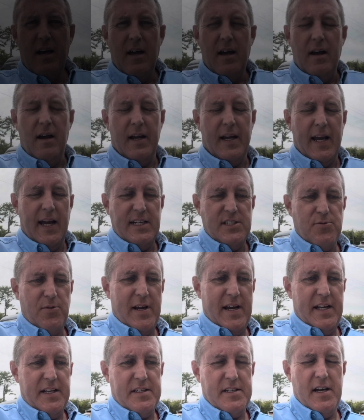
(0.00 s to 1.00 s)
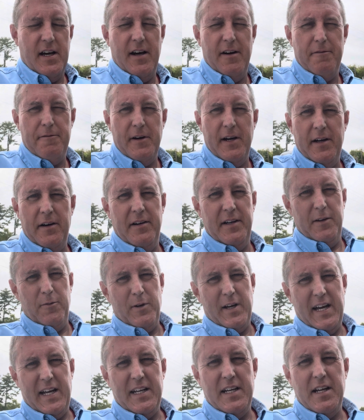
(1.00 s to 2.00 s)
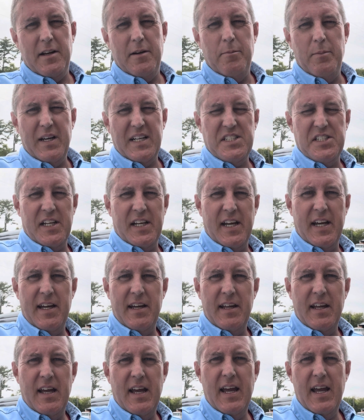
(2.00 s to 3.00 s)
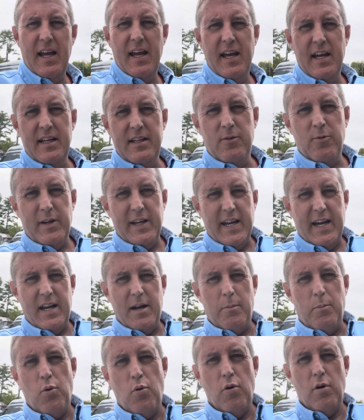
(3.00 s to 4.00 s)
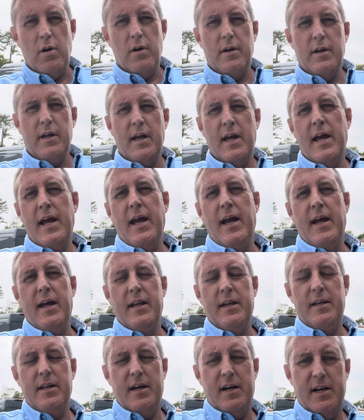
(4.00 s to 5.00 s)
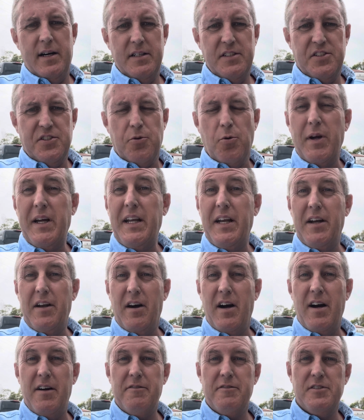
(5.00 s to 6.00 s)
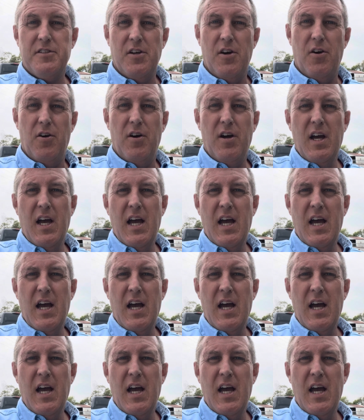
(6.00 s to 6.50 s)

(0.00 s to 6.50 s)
All right guys, we got finally done mixing it and we got it poured and screeded off. So